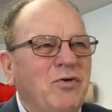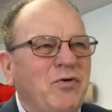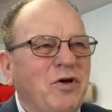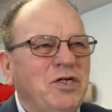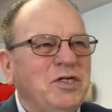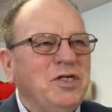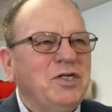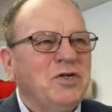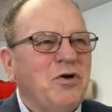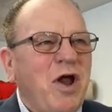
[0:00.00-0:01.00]

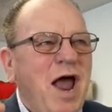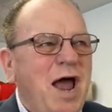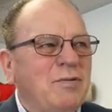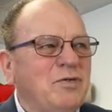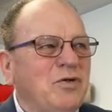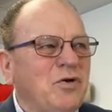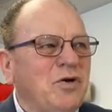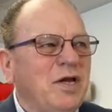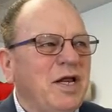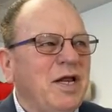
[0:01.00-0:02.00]
Christians are
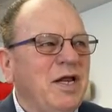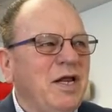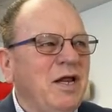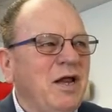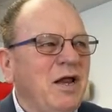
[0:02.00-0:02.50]
absolutely